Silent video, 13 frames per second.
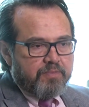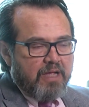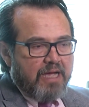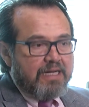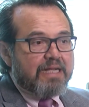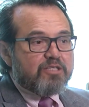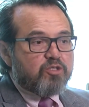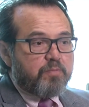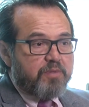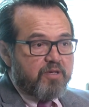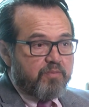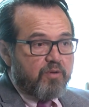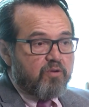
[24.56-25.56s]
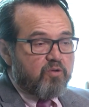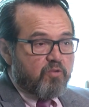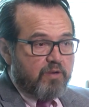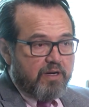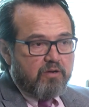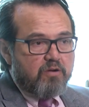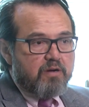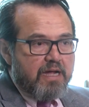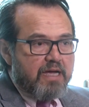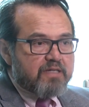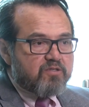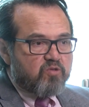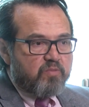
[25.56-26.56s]
And also people who
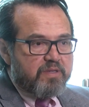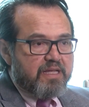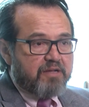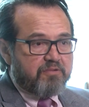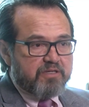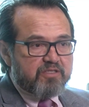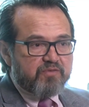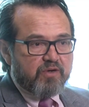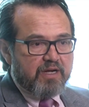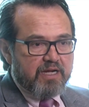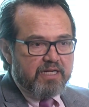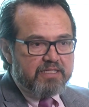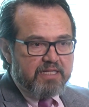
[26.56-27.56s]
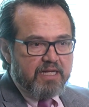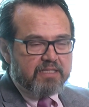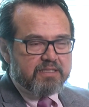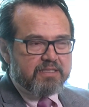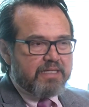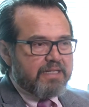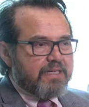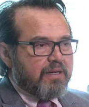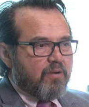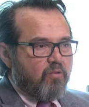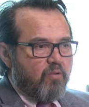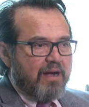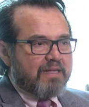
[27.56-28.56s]
recognize to be at risk for heart attacks
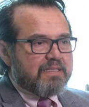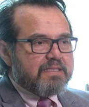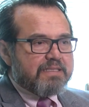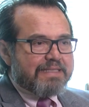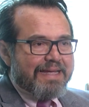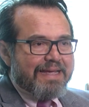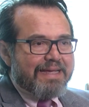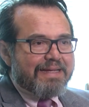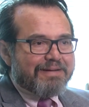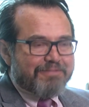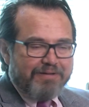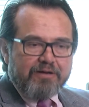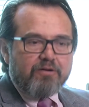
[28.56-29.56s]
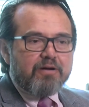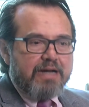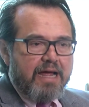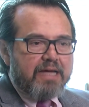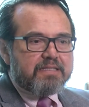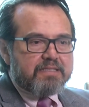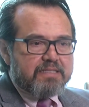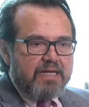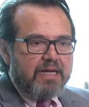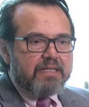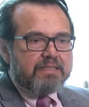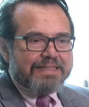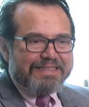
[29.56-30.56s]
once they recognize
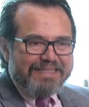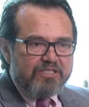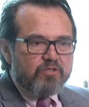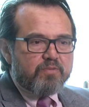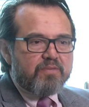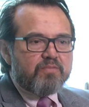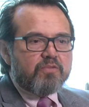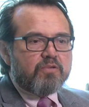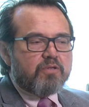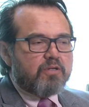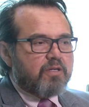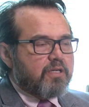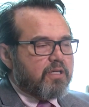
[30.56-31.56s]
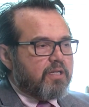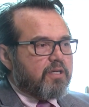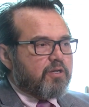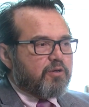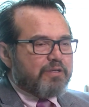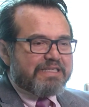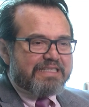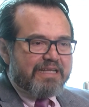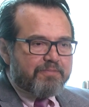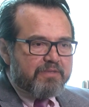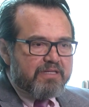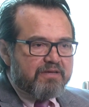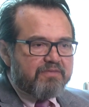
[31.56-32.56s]
that, they tend to be more
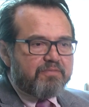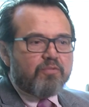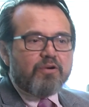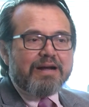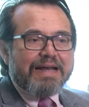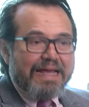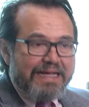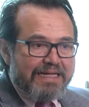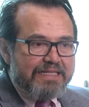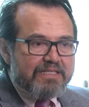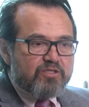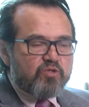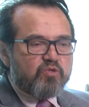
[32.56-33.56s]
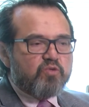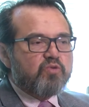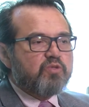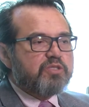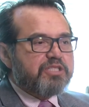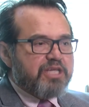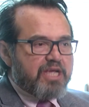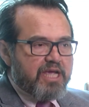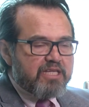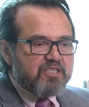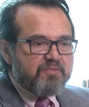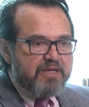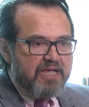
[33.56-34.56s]
receptive, more likely to
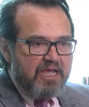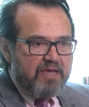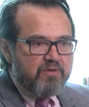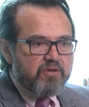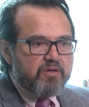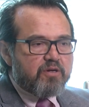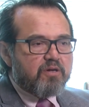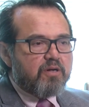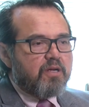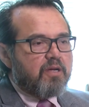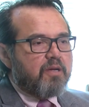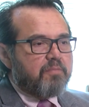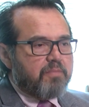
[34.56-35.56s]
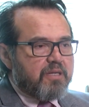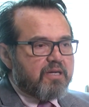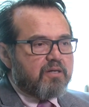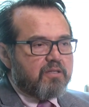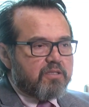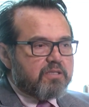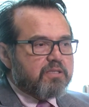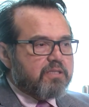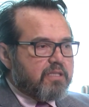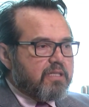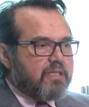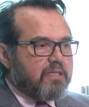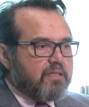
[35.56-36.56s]
change behavior because
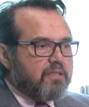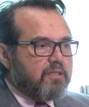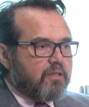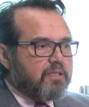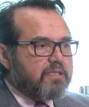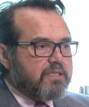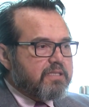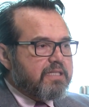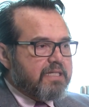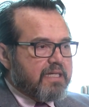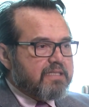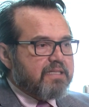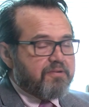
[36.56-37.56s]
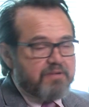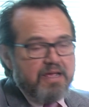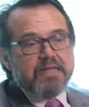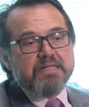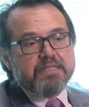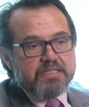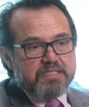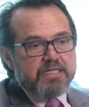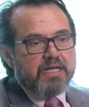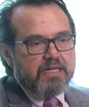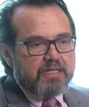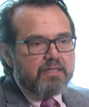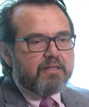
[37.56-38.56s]
it, you know it's seen as a reality
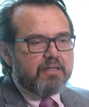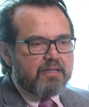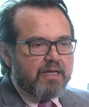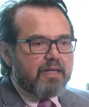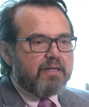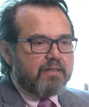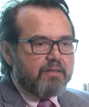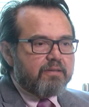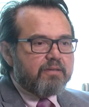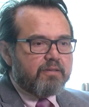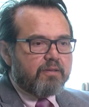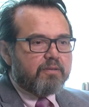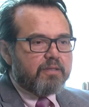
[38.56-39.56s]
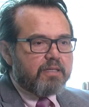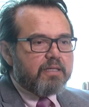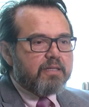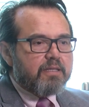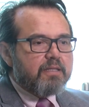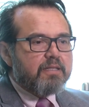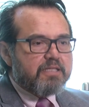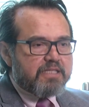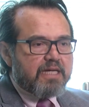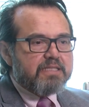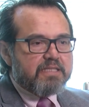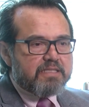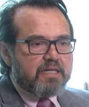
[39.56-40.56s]
check that you know it, the
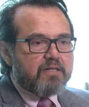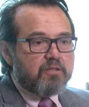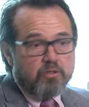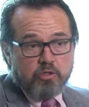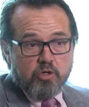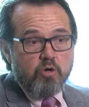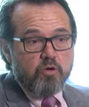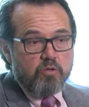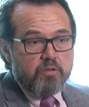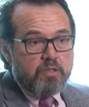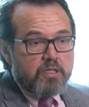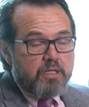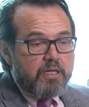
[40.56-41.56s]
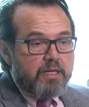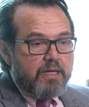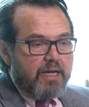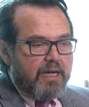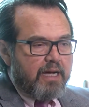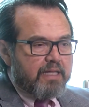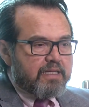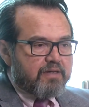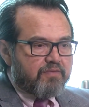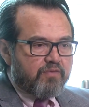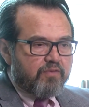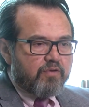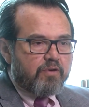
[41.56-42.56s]
chances are not low, and
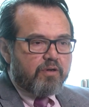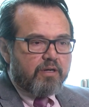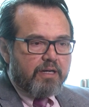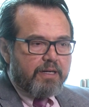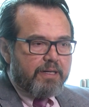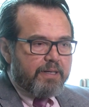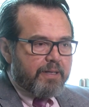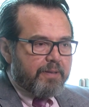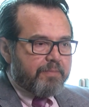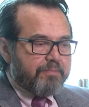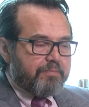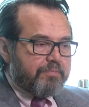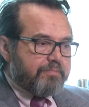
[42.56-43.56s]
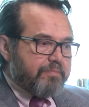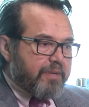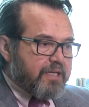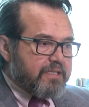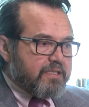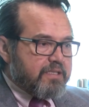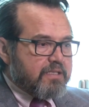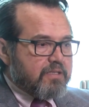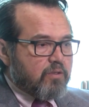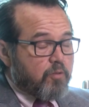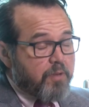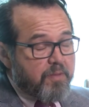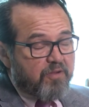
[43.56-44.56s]
therefore um, patients
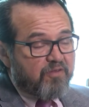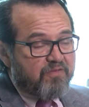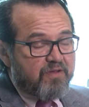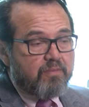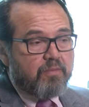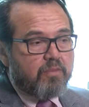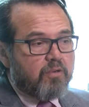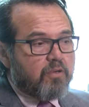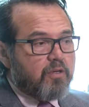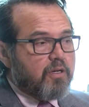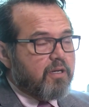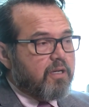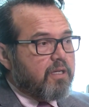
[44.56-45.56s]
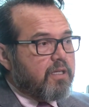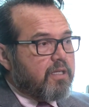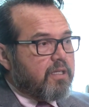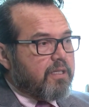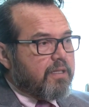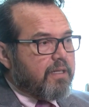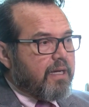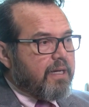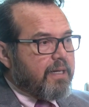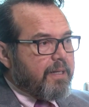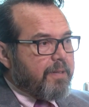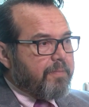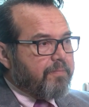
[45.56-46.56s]
or people feel more
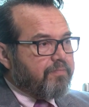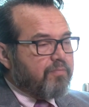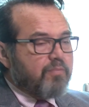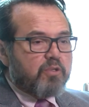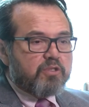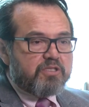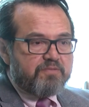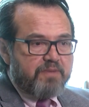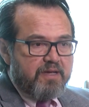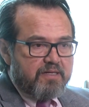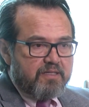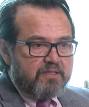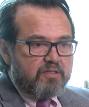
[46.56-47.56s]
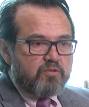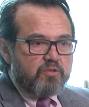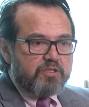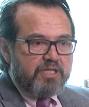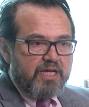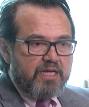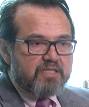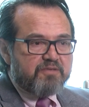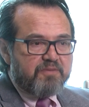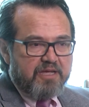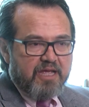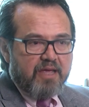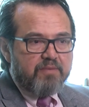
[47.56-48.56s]
um, motivated to change
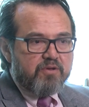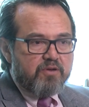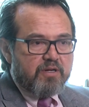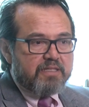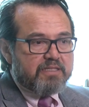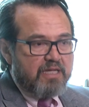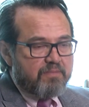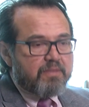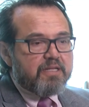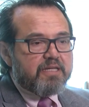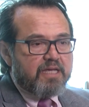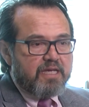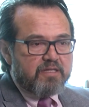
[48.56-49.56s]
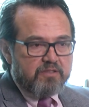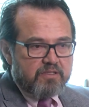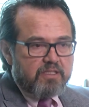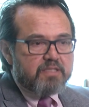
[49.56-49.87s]
behavior and take medications,